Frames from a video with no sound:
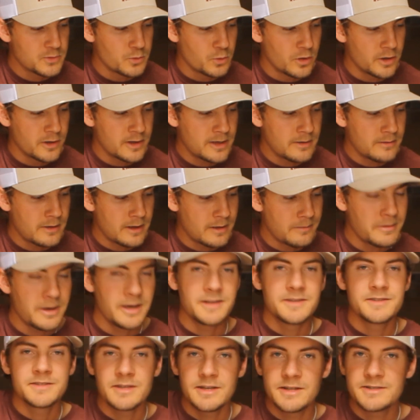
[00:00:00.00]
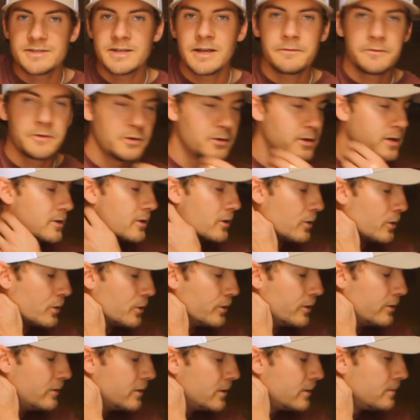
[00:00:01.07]
one that makes sense after you get the
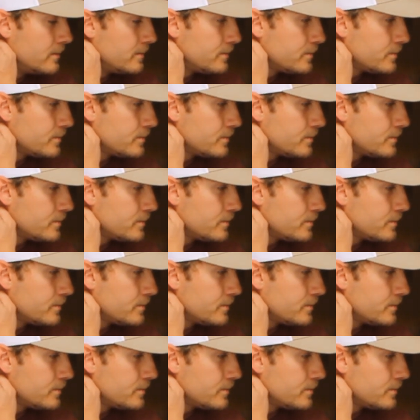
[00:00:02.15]
hold of it,